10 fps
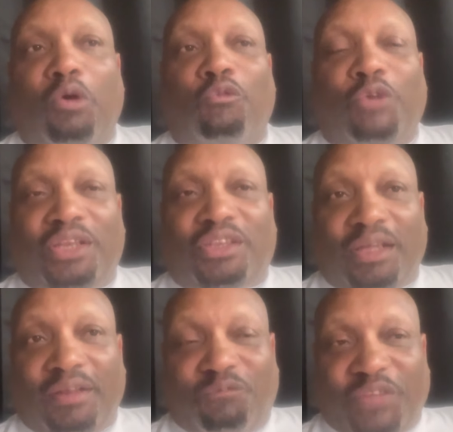
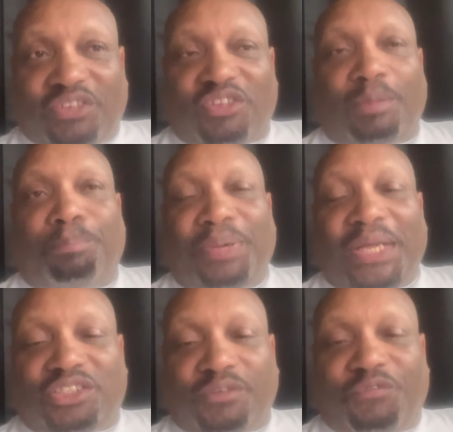retail investors and
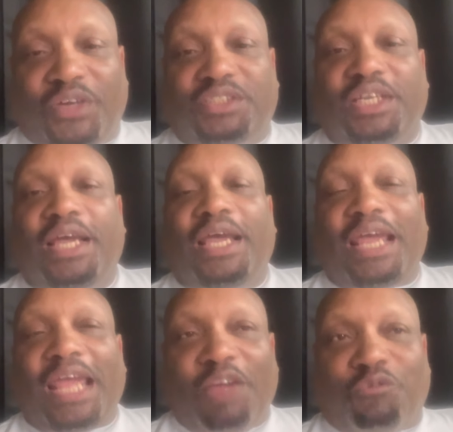pension funds
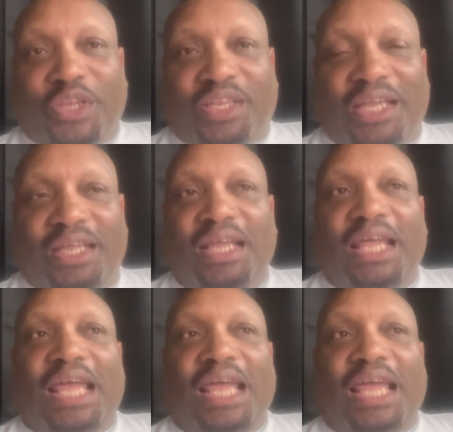every day.